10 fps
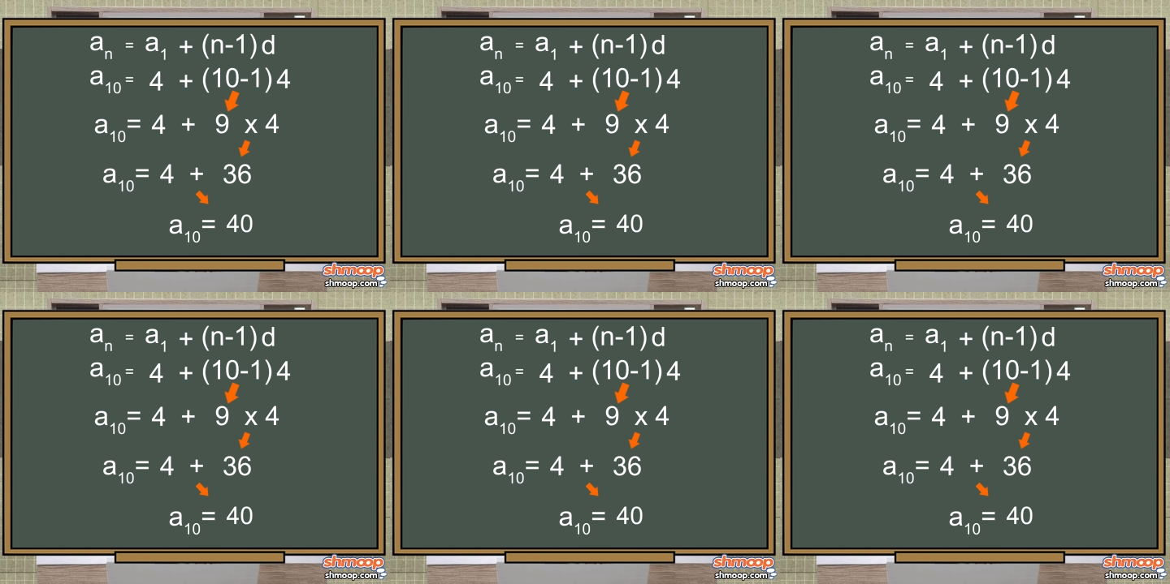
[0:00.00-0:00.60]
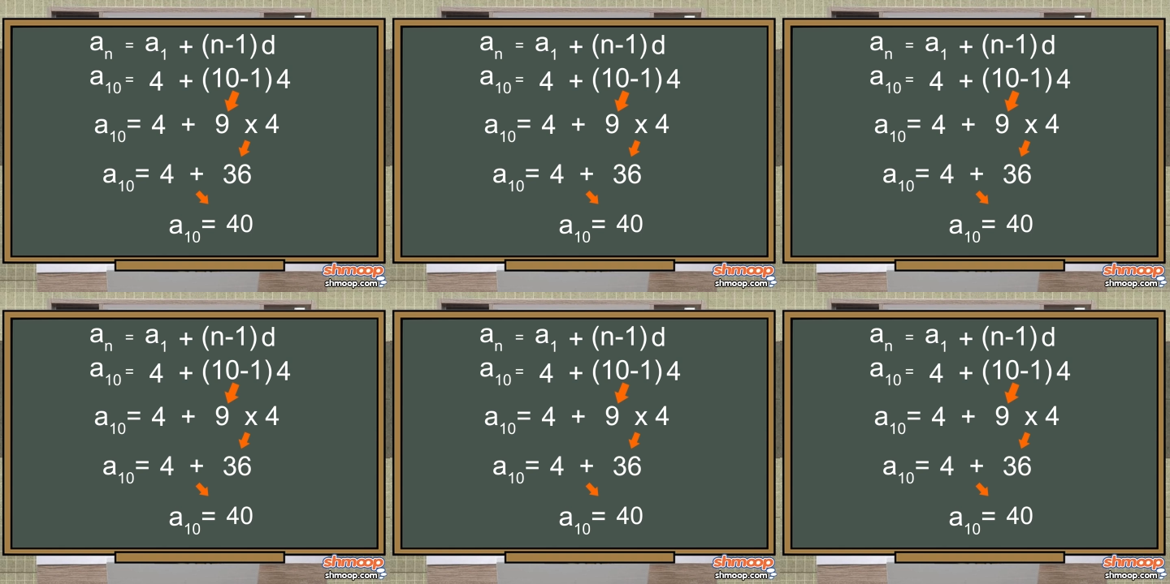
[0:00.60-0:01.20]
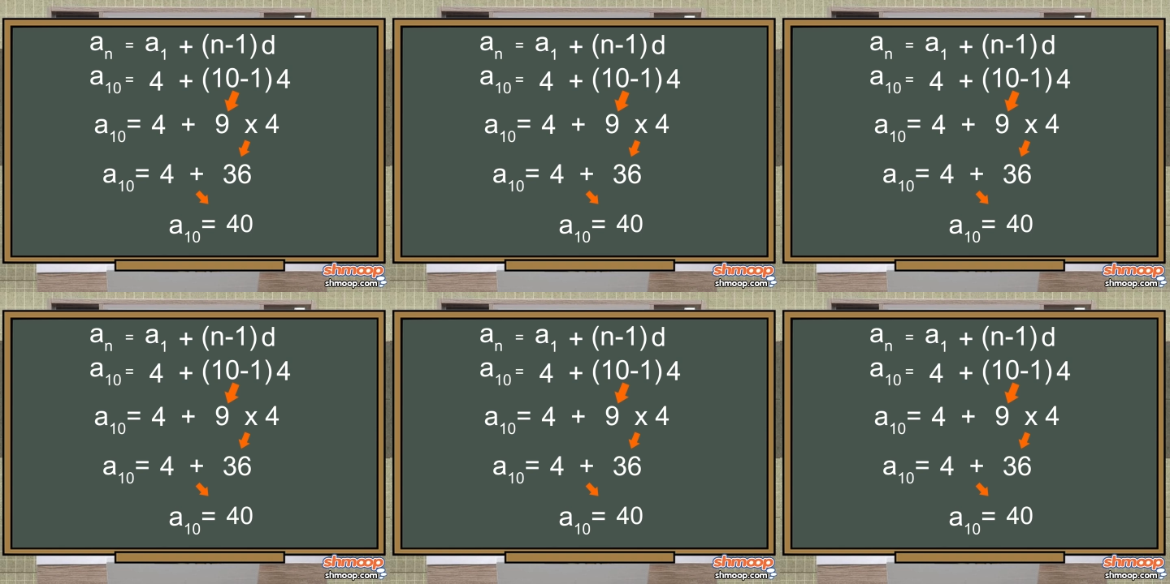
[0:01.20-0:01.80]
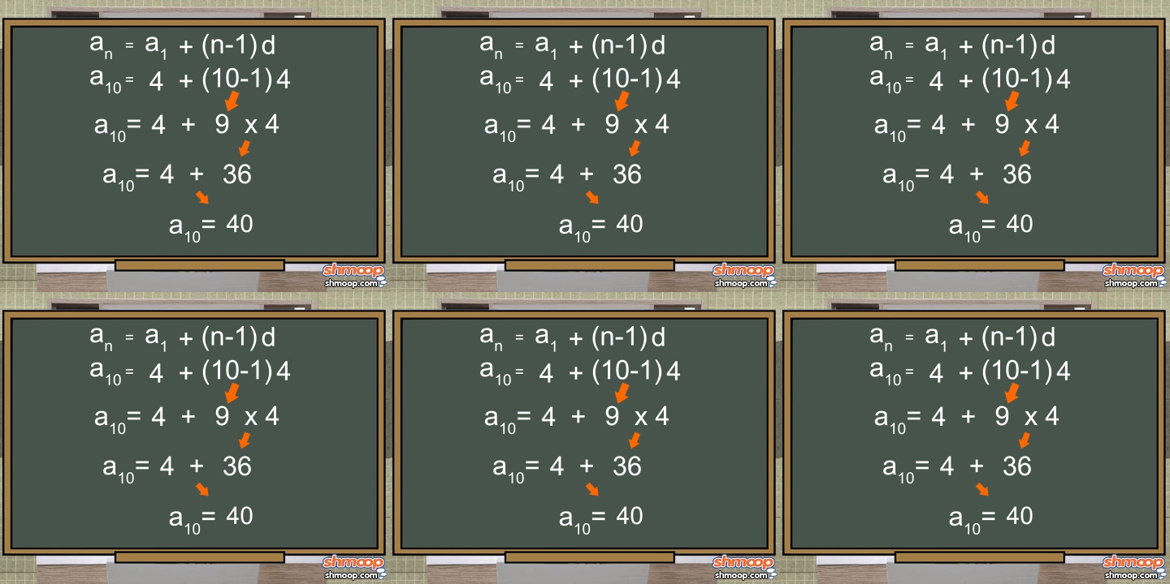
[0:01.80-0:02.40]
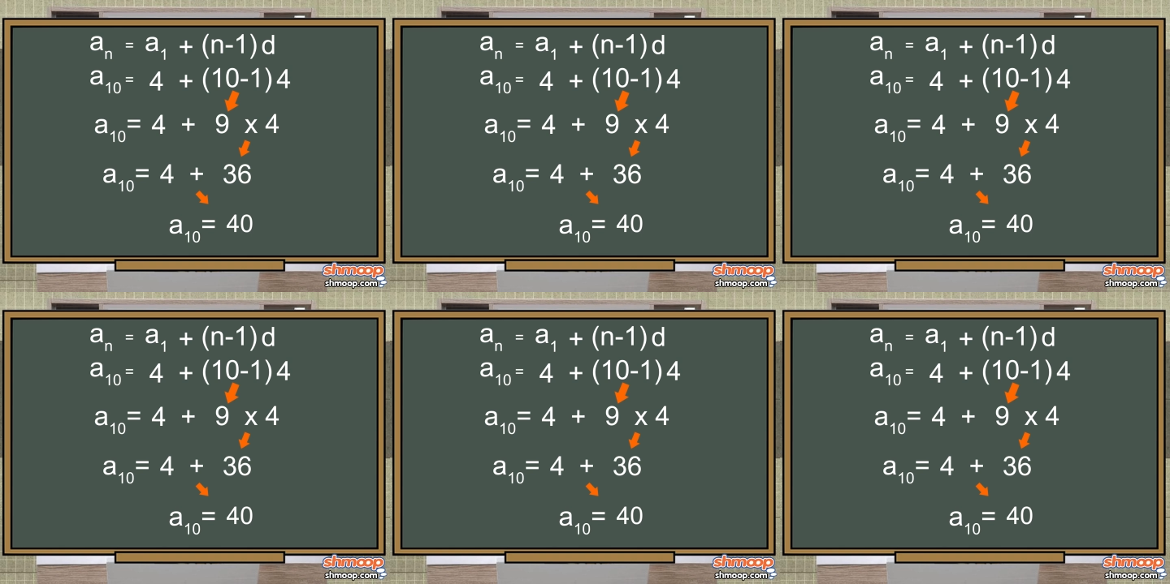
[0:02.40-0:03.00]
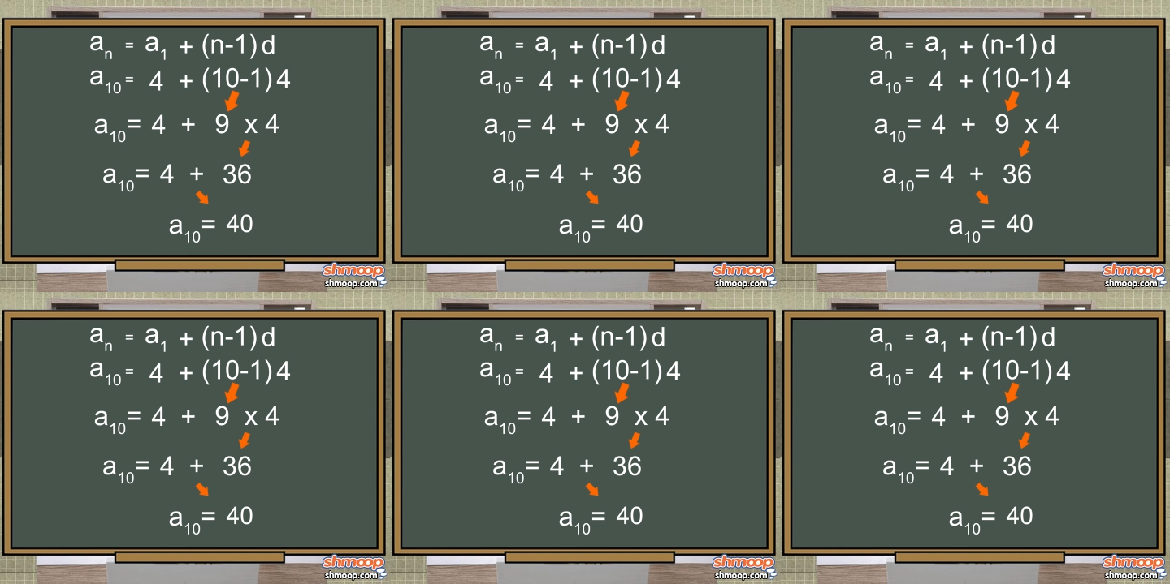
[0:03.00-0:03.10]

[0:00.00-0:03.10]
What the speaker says: [unreadable: no face in view]